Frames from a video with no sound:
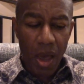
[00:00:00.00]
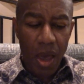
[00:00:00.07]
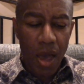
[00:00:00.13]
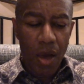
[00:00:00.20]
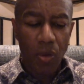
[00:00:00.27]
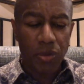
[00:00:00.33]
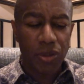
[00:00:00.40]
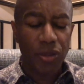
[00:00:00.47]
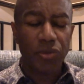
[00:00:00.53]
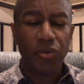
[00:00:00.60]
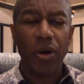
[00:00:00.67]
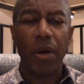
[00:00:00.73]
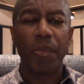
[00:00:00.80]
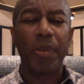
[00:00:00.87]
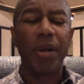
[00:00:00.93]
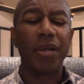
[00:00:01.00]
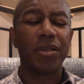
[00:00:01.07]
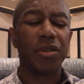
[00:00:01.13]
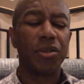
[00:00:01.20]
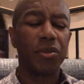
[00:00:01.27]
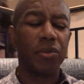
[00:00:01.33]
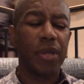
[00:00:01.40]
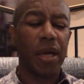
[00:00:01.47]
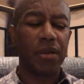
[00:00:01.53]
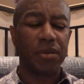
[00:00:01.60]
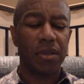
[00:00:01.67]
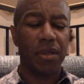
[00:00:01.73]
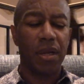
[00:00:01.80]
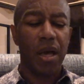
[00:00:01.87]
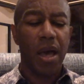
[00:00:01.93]
It was a trip because in
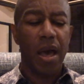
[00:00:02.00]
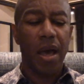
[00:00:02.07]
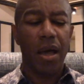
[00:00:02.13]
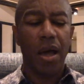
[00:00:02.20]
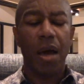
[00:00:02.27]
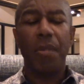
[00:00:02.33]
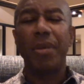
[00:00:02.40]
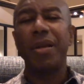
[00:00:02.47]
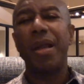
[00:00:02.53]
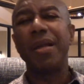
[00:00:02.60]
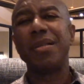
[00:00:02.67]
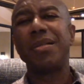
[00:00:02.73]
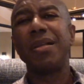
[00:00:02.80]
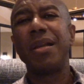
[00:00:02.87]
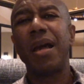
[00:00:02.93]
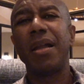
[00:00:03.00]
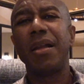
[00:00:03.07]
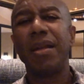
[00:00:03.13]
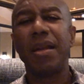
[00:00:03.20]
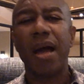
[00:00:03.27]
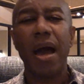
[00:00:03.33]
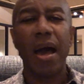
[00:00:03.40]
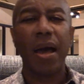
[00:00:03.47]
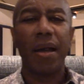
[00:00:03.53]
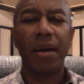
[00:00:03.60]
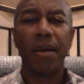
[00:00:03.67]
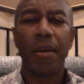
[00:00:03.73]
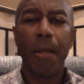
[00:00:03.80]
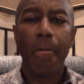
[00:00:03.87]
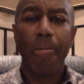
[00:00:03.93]
2000, I mean
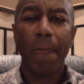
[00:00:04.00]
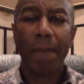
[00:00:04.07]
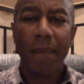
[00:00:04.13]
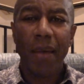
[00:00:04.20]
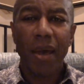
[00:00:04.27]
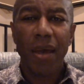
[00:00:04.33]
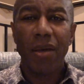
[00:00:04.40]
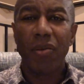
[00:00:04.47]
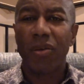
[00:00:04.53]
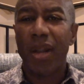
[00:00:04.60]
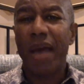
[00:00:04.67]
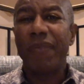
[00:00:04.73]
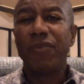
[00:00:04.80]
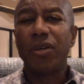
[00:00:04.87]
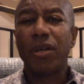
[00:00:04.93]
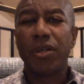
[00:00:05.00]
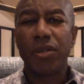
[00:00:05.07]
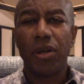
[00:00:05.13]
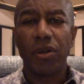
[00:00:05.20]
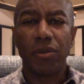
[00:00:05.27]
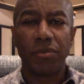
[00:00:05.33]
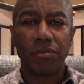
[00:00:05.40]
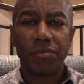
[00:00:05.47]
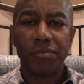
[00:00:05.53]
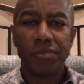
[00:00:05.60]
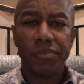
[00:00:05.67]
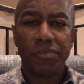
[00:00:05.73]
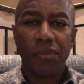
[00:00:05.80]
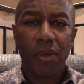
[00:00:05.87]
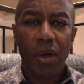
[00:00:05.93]
1999, you know, life took a turn.
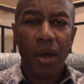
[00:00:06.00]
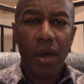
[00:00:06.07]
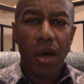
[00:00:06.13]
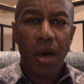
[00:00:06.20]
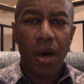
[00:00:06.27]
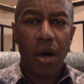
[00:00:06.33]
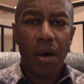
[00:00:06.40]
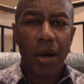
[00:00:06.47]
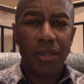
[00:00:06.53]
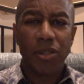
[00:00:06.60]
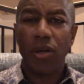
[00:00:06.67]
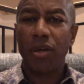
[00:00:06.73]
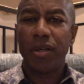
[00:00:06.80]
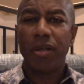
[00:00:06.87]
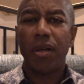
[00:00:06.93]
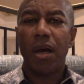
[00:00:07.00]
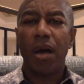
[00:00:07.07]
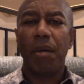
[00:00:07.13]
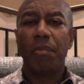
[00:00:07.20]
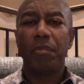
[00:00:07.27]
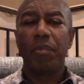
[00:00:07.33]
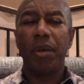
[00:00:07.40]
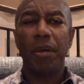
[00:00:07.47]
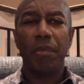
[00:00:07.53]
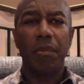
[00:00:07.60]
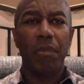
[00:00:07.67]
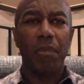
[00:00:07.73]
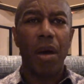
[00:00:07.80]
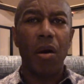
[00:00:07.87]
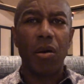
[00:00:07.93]
Uh, I started. Um, me
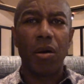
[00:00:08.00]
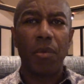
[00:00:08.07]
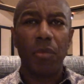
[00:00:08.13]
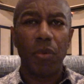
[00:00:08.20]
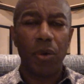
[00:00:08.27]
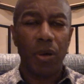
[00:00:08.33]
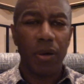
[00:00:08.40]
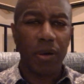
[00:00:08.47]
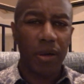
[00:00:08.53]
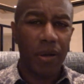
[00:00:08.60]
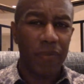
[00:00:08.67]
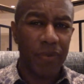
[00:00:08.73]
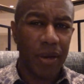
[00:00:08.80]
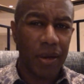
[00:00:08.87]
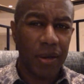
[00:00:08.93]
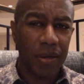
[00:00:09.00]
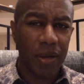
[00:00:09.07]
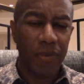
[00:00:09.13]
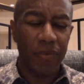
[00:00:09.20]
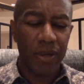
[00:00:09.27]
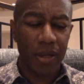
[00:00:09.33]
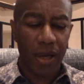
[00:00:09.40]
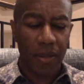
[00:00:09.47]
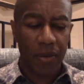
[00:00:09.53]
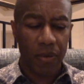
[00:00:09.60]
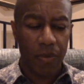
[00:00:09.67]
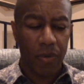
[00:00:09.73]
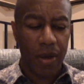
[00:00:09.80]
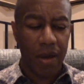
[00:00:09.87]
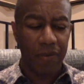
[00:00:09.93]
and Malcolm were living at, living together.
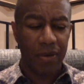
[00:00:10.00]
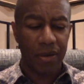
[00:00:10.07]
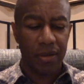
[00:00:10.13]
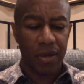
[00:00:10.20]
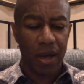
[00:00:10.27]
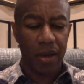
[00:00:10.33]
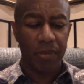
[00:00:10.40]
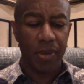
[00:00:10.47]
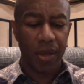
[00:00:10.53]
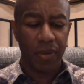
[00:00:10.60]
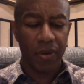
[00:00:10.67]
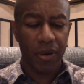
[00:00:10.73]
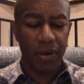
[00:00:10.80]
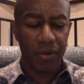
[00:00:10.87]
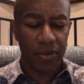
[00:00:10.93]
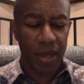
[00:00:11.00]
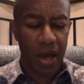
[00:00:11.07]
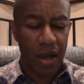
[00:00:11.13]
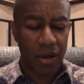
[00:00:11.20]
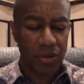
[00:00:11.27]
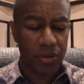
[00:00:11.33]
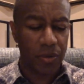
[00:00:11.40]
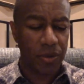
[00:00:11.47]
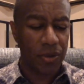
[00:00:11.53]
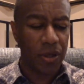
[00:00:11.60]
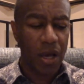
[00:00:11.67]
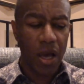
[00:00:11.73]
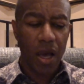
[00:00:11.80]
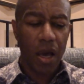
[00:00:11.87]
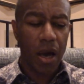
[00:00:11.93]
We were having a time together here at the house. We were,
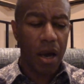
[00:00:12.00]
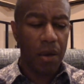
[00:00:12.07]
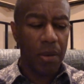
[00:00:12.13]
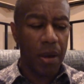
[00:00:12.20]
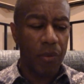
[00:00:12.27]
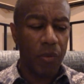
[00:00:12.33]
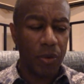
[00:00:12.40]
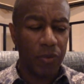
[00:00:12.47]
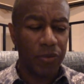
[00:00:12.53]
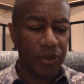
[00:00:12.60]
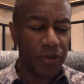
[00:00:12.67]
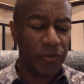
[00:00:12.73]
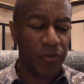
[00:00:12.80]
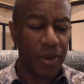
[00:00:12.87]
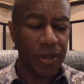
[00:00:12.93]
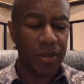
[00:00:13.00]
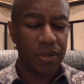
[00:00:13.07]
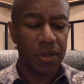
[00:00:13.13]
uh, and we were just friends,